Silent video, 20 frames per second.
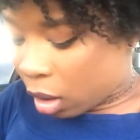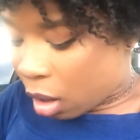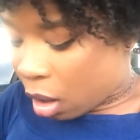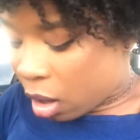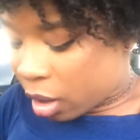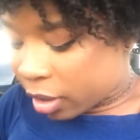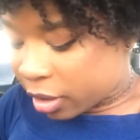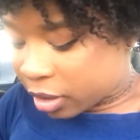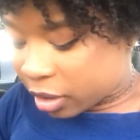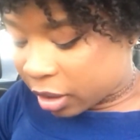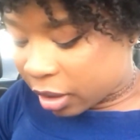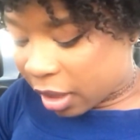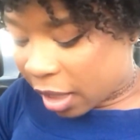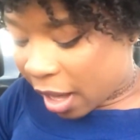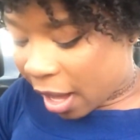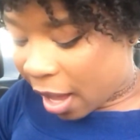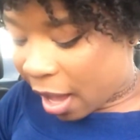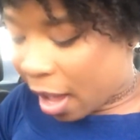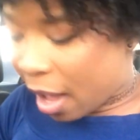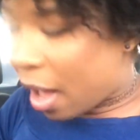honestly,
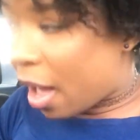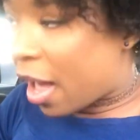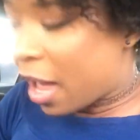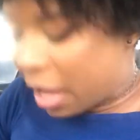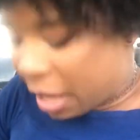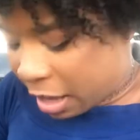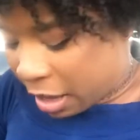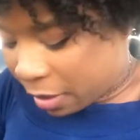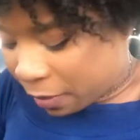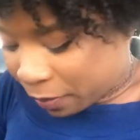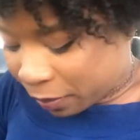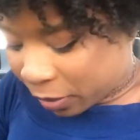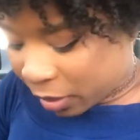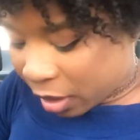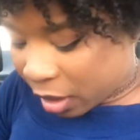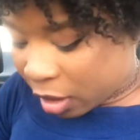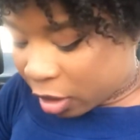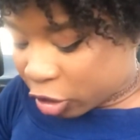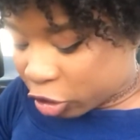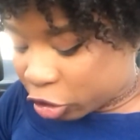I
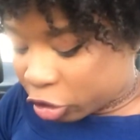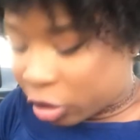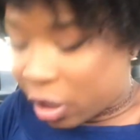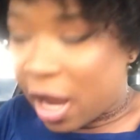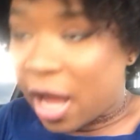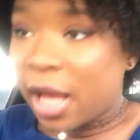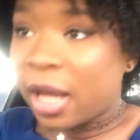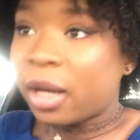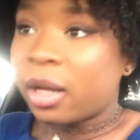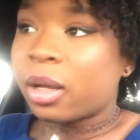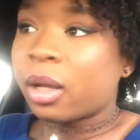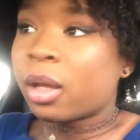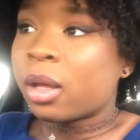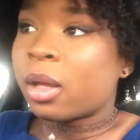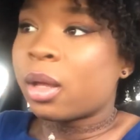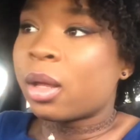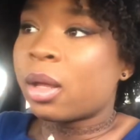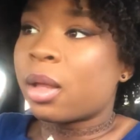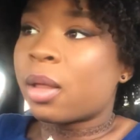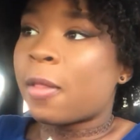tried,
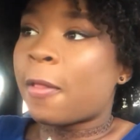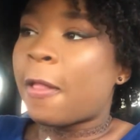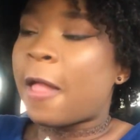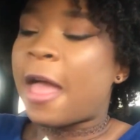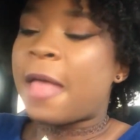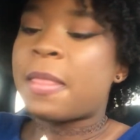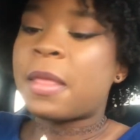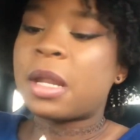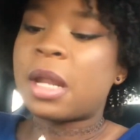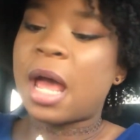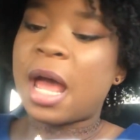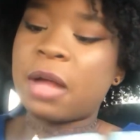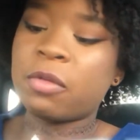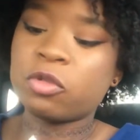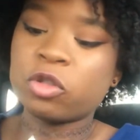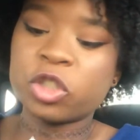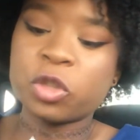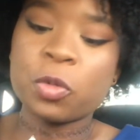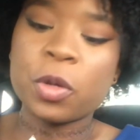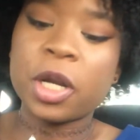and then I
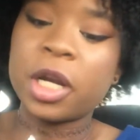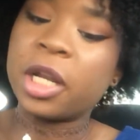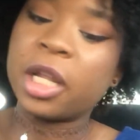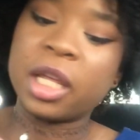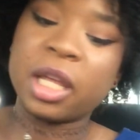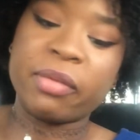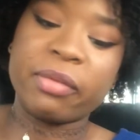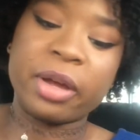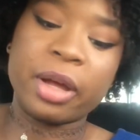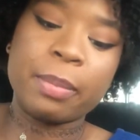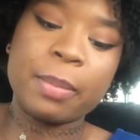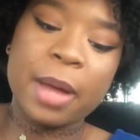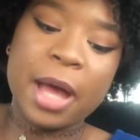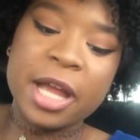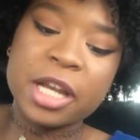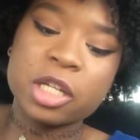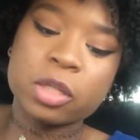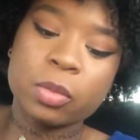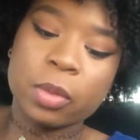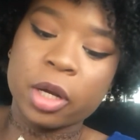just wanted to give up.
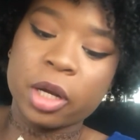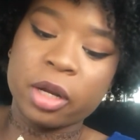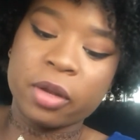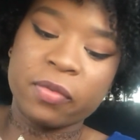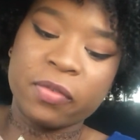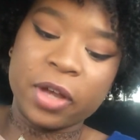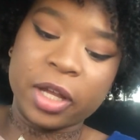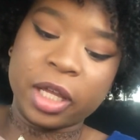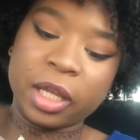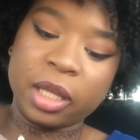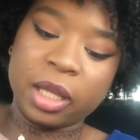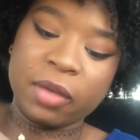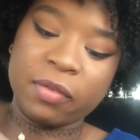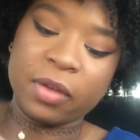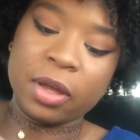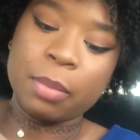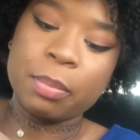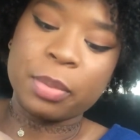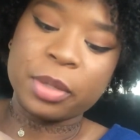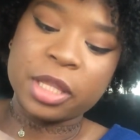I just wanted to fucking give
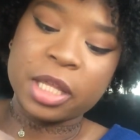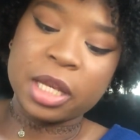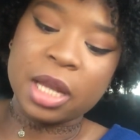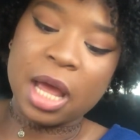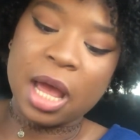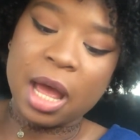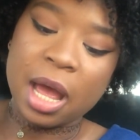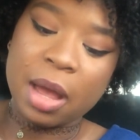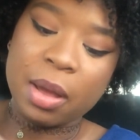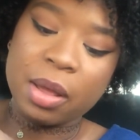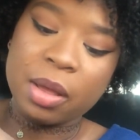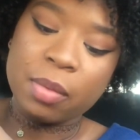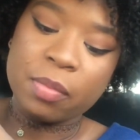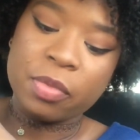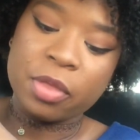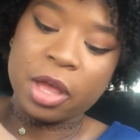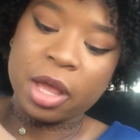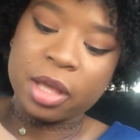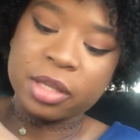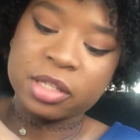up. But then
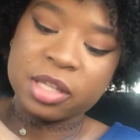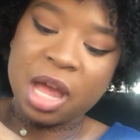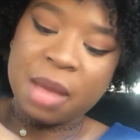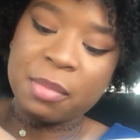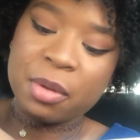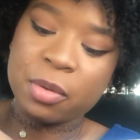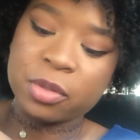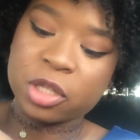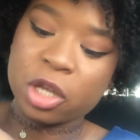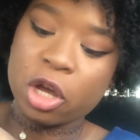the assignment was